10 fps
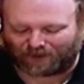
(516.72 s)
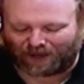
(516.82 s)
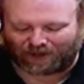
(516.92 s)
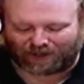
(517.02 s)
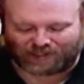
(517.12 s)

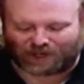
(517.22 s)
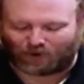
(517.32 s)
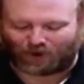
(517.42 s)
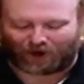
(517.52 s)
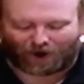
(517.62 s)

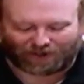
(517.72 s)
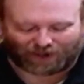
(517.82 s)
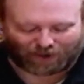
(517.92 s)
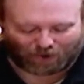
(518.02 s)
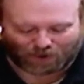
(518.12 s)
Continuing on,
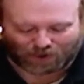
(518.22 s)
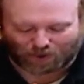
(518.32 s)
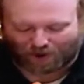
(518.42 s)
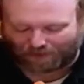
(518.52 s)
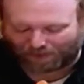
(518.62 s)
that
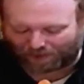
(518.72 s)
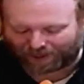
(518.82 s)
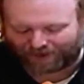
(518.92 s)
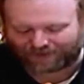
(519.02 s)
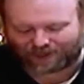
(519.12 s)
whosoever
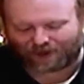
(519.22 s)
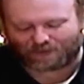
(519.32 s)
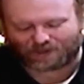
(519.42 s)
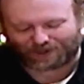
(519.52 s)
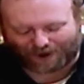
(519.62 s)
believes in
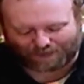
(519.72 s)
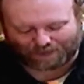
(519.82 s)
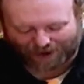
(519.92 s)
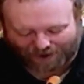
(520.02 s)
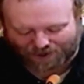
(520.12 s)
him shall not
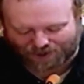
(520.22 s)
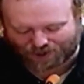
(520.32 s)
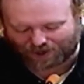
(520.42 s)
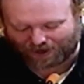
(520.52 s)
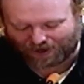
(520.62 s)

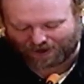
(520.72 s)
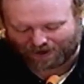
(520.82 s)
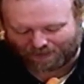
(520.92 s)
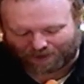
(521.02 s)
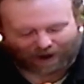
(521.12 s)
perish,
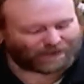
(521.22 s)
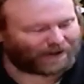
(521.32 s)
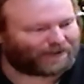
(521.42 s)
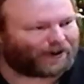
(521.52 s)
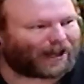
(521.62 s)
but have
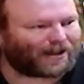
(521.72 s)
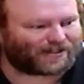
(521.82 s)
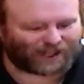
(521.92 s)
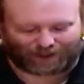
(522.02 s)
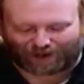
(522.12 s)

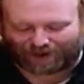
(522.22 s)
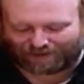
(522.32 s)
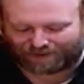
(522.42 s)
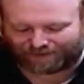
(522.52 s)
everlasting life.